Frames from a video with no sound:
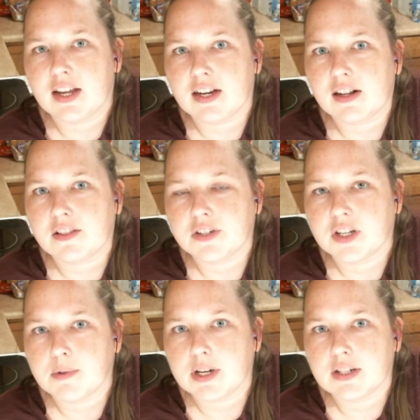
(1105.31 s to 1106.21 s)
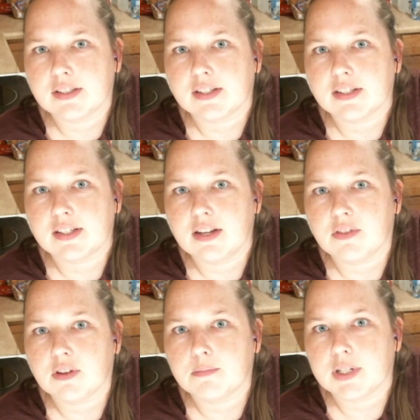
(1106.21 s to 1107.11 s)
at another ten minutes to see if
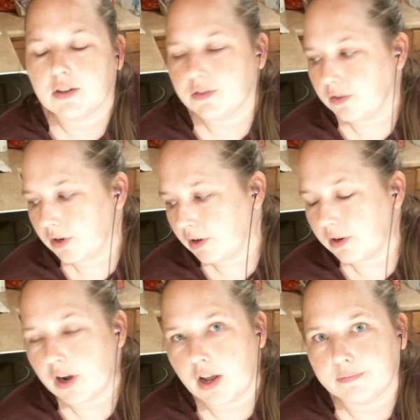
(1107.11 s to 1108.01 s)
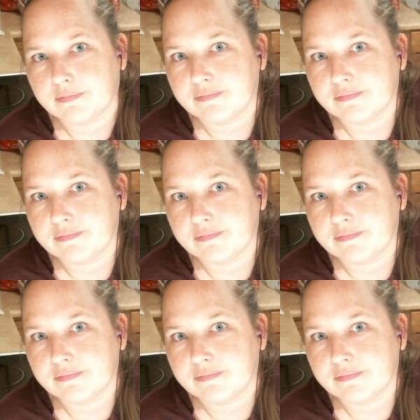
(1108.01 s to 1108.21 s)
the potatoes are done or not.